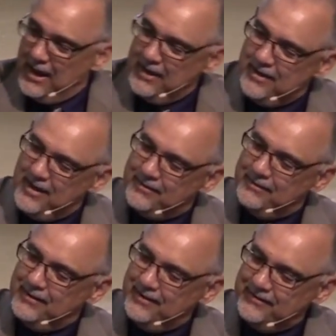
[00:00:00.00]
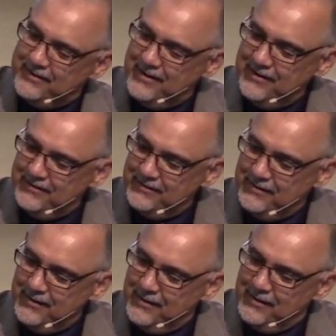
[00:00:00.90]
And yet he sees
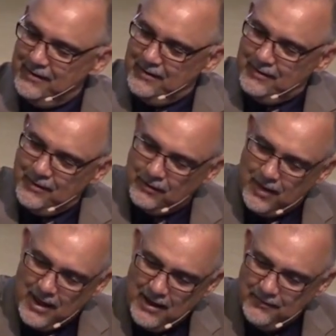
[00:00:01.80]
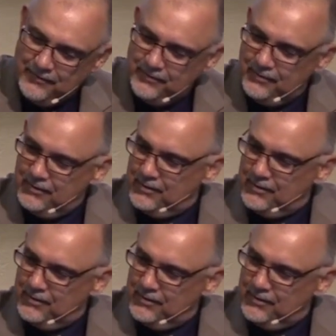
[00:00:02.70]
their lives